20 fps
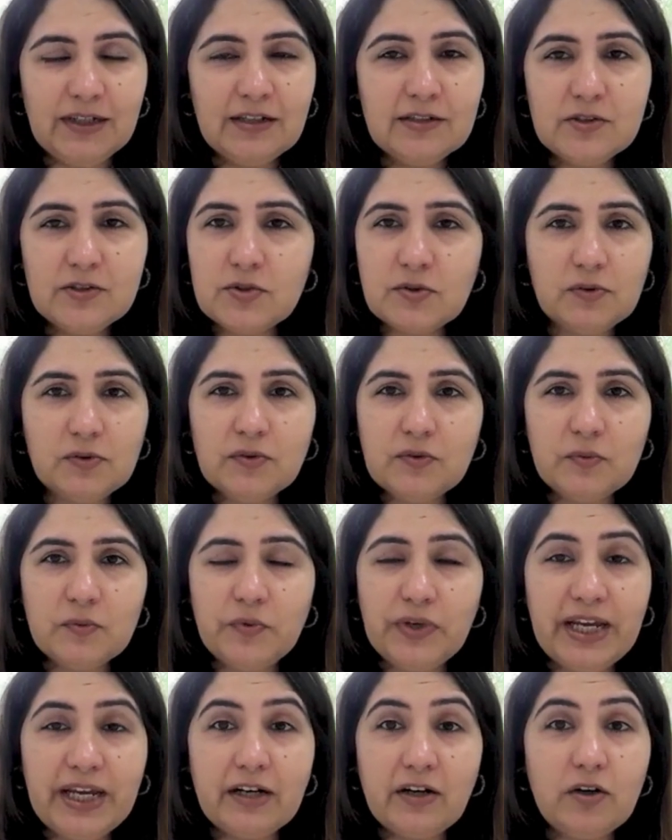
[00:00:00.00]
So
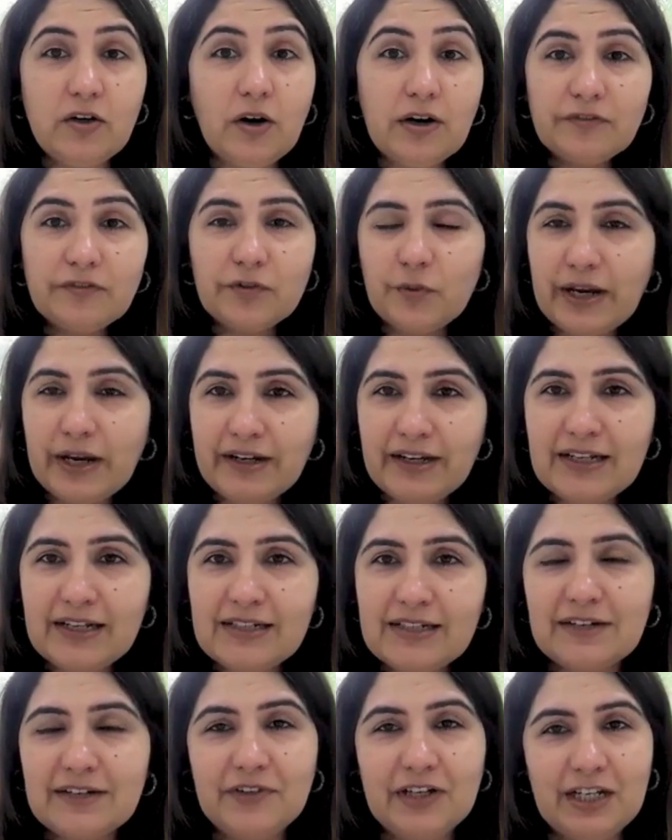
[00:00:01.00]
we get a lot of
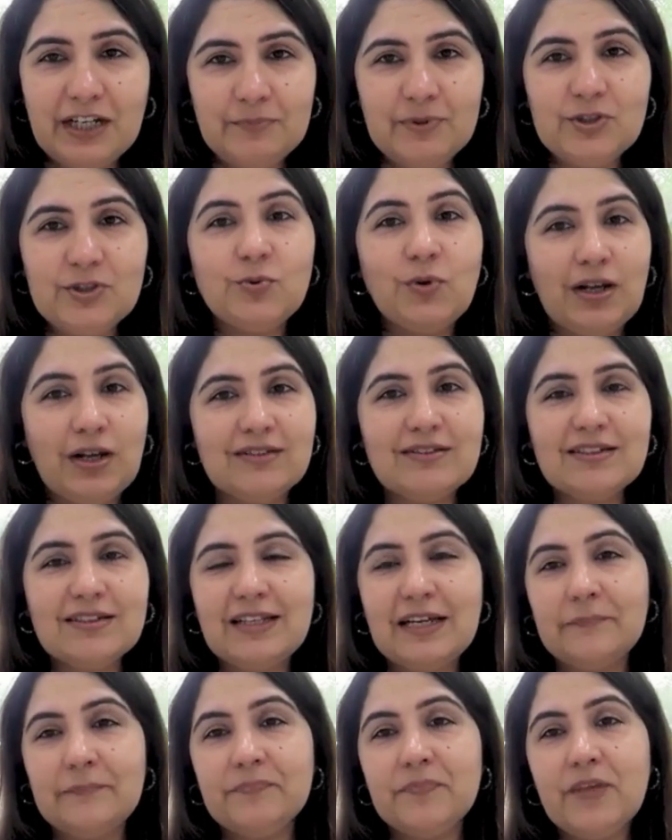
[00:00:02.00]
queries and we're able to answer
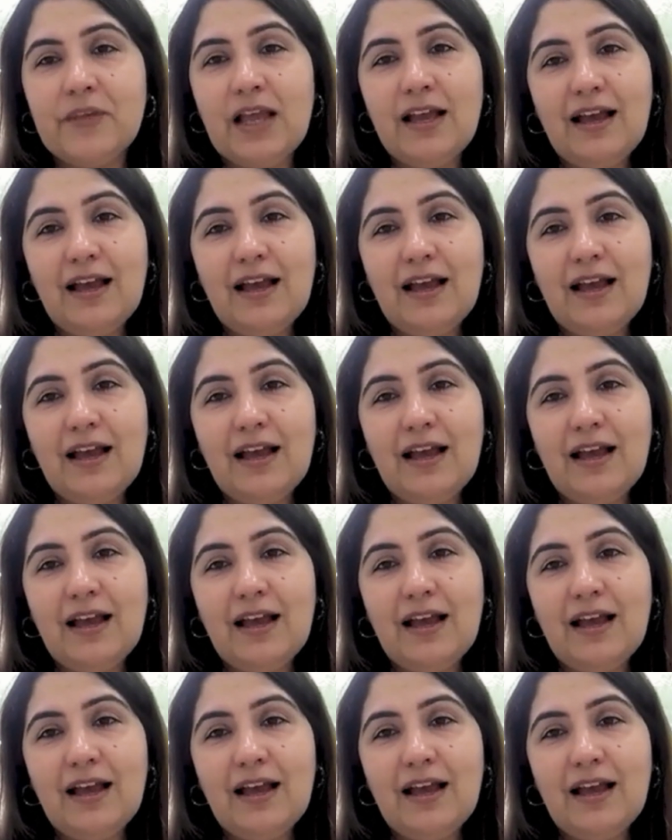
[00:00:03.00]
them.